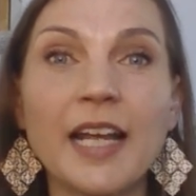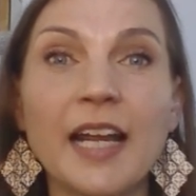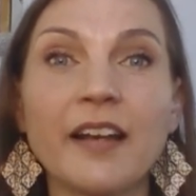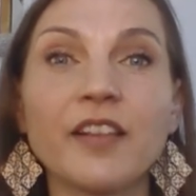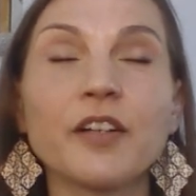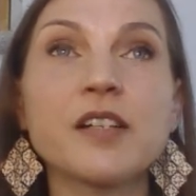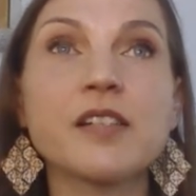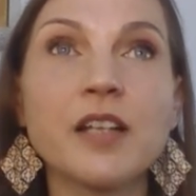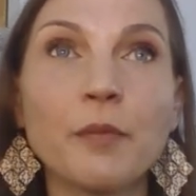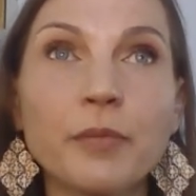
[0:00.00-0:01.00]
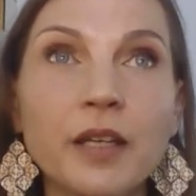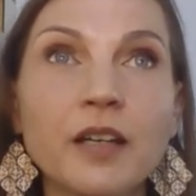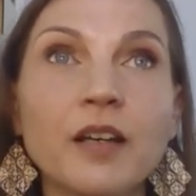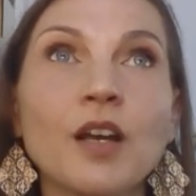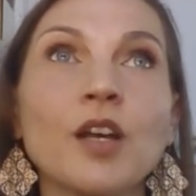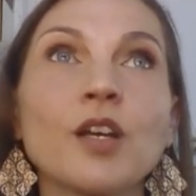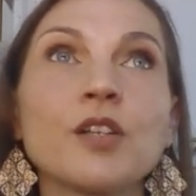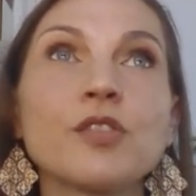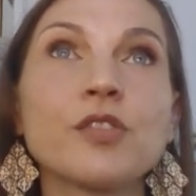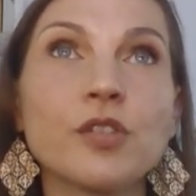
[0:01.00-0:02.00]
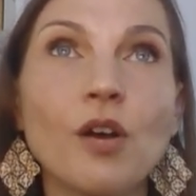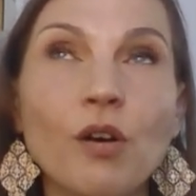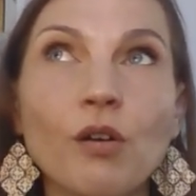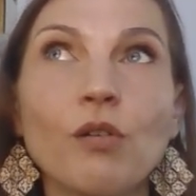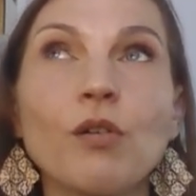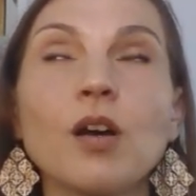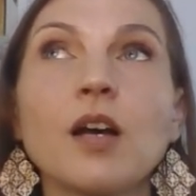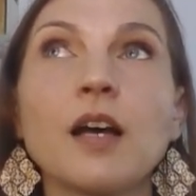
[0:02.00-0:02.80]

And there is something so